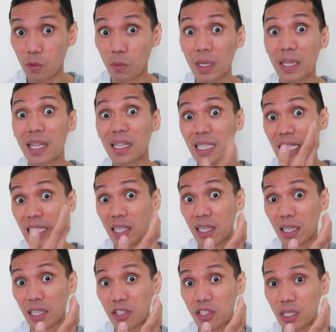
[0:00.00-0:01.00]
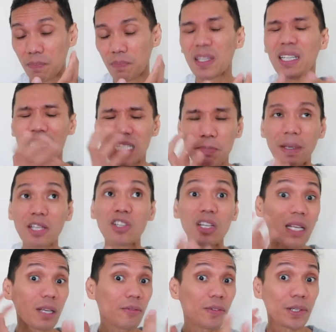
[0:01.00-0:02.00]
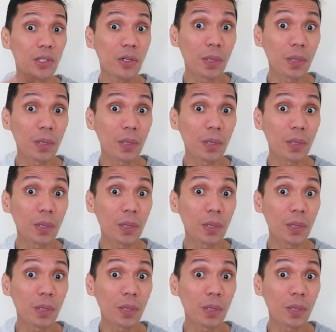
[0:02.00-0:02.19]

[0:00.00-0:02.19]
with an inhalation. Especially if you're